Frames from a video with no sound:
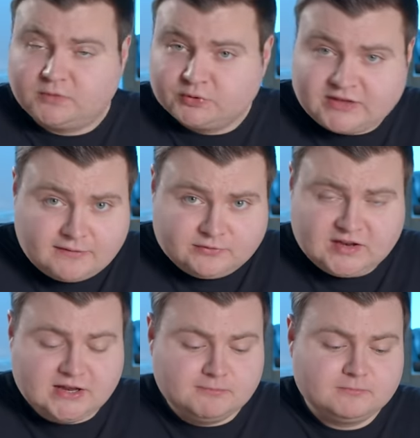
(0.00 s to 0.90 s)
their dev
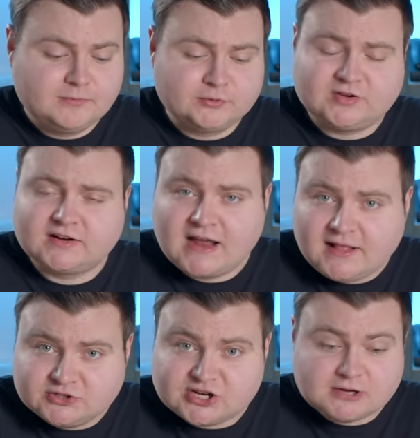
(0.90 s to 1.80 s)
team, their
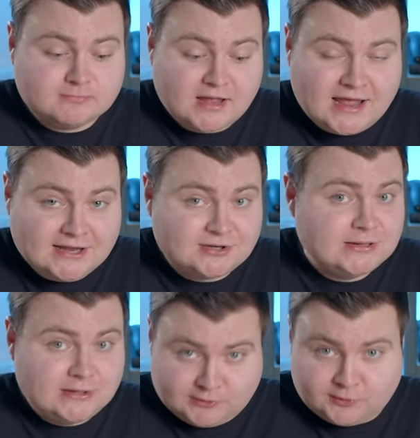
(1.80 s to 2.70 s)
technology, and
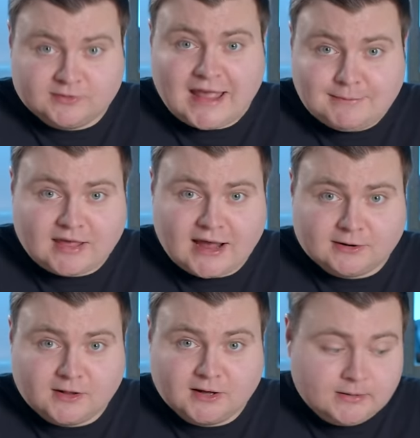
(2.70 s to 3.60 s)
their game
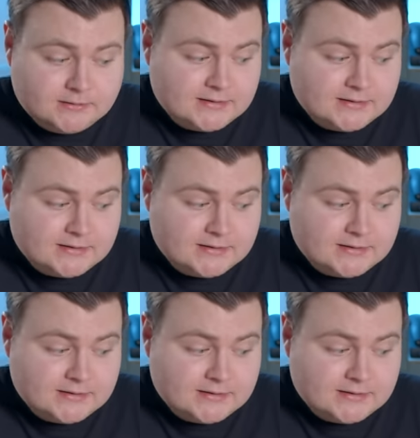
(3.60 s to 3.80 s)
catalog,